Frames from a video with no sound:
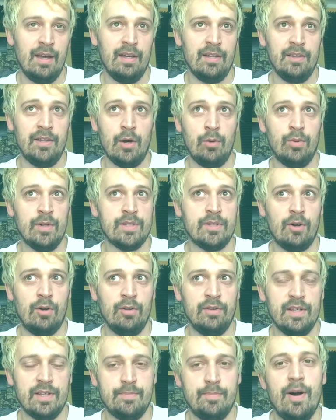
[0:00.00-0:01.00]
There was all
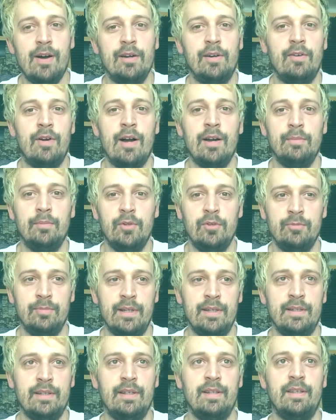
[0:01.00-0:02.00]
this punk rock
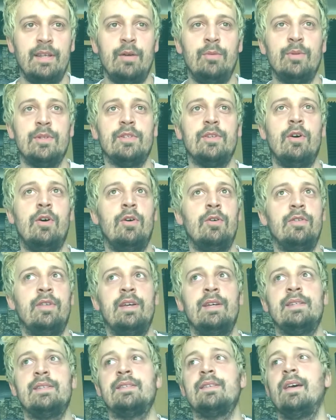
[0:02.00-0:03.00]
movement, there was all
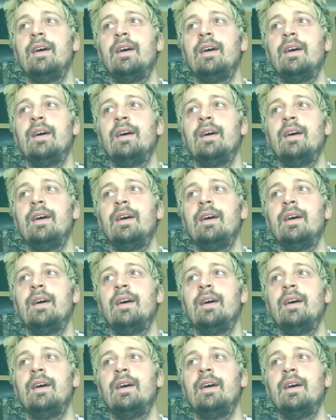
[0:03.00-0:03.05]
this